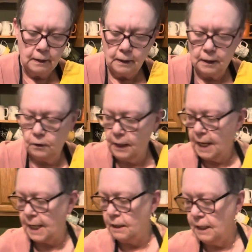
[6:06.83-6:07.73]

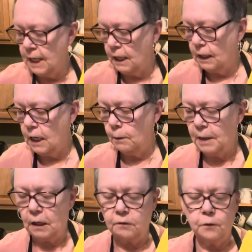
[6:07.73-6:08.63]
Okay, and I've got
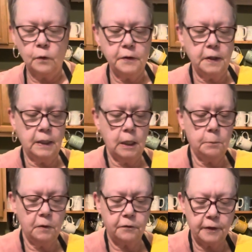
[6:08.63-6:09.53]
about 1/4 cup
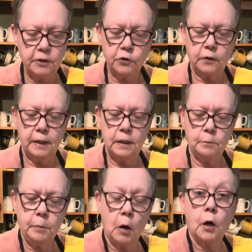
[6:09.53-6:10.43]
of fresh grated
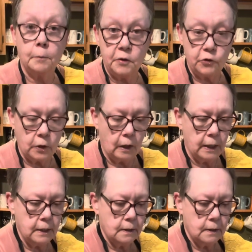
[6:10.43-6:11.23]
Parmesan.